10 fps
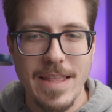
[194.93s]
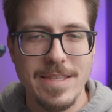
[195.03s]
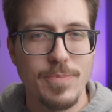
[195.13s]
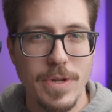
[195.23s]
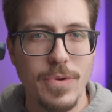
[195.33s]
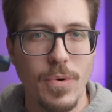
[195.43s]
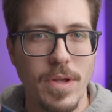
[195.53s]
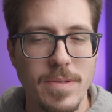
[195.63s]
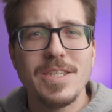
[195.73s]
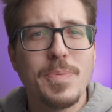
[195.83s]
That's pretty
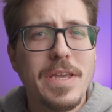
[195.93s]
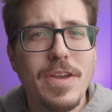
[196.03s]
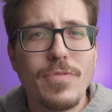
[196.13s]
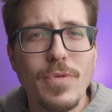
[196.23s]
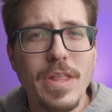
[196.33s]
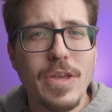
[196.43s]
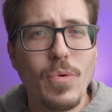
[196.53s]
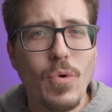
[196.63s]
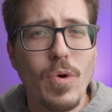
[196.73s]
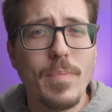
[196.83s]
cool. Speaking of really
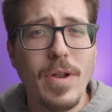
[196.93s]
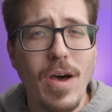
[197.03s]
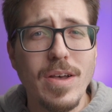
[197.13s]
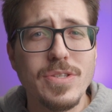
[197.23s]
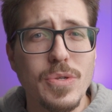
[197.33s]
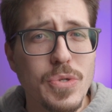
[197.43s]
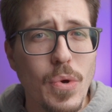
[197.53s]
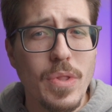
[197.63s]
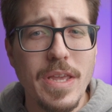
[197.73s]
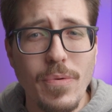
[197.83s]
cool, but also
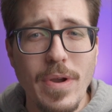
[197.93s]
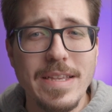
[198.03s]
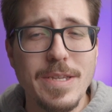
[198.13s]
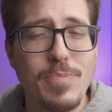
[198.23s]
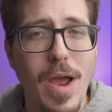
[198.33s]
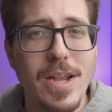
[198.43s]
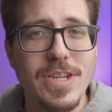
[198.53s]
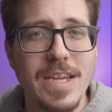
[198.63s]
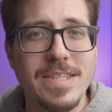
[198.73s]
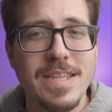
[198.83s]
totally crazy
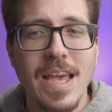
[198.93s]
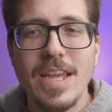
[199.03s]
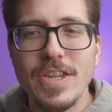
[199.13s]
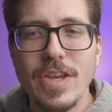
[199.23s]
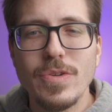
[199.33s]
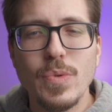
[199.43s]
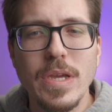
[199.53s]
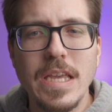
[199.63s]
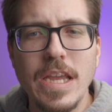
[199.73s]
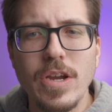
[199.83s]
projects,
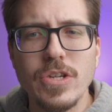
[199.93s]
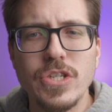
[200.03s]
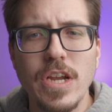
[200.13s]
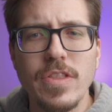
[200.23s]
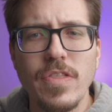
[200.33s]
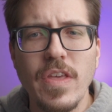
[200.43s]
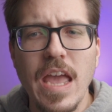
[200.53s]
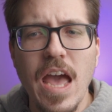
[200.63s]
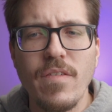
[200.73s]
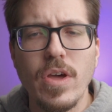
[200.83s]
NeoTwig here shared that they
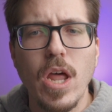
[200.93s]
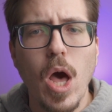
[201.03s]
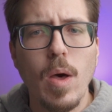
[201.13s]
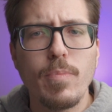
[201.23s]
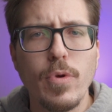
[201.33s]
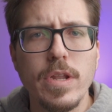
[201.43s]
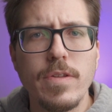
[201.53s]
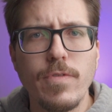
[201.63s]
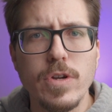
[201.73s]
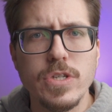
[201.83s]
have an
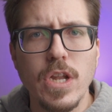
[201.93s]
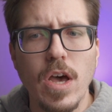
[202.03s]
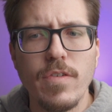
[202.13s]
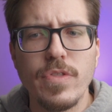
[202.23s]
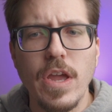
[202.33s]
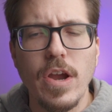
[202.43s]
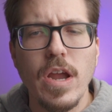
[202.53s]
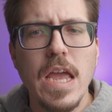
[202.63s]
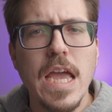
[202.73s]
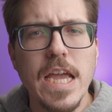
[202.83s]
upgraded version of
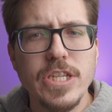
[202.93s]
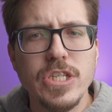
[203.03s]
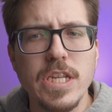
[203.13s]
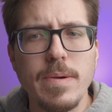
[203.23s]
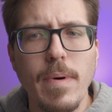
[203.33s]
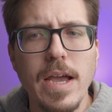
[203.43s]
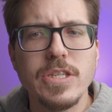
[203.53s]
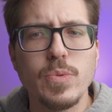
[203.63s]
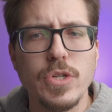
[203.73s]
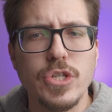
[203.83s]
their HDMI
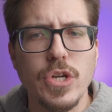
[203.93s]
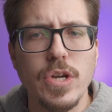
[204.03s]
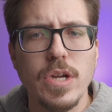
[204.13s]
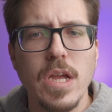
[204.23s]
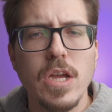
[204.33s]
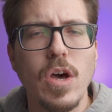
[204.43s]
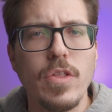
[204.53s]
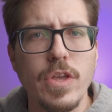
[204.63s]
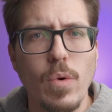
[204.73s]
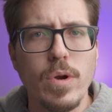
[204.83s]
switcher called
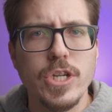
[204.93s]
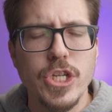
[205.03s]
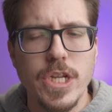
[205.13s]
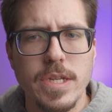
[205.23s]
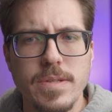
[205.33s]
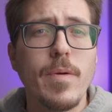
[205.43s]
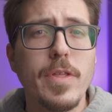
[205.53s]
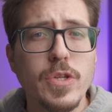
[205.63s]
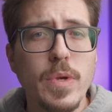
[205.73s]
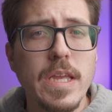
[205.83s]
the Origin. From
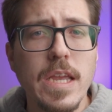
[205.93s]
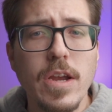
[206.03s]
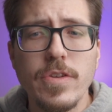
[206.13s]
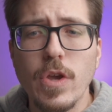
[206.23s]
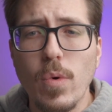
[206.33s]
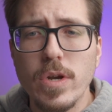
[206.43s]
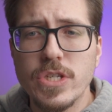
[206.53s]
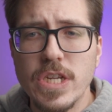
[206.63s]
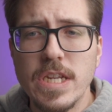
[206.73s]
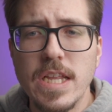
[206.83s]
the tweet here, the
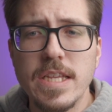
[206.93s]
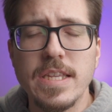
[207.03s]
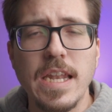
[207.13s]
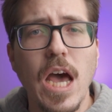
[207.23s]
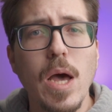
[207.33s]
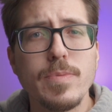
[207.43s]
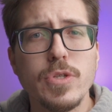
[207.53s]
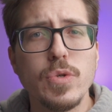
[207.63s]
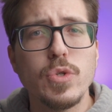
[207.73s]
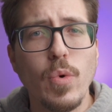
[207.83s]
Origin is an up
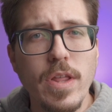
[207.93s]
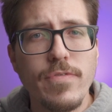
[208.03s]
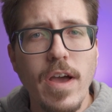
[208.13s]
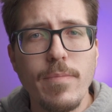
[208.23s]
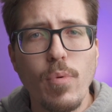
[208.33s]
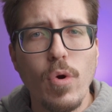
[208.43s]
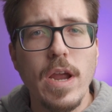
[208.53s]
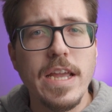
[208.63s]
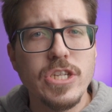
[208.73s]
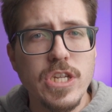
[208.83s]
to 25 port
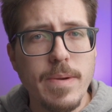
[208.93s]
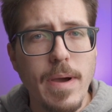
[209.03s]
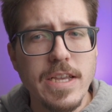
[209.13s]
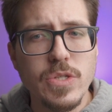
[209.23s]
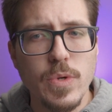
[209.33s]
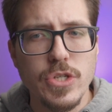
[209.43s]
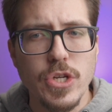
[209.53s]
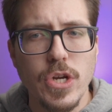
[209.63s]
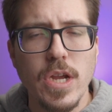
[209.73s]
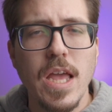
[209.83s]
HDMI
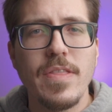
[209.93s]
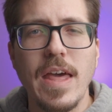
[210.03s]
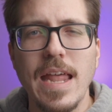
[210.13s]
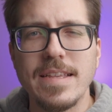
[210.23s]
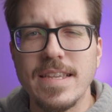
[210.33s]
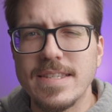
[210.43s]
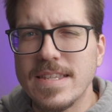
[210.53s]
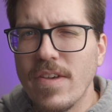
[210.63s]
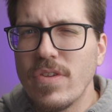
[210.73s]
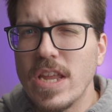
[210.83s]
switcher that has a
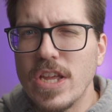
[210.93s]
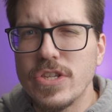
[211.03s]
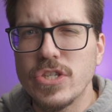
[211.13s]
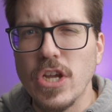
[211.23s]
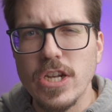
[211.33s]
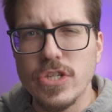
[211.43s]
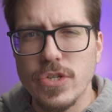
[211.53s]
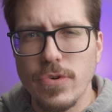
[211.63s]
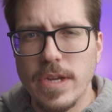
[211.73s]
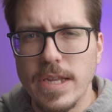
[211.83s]
7 inch
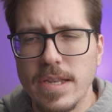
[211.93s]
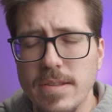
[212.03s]
touchscreen.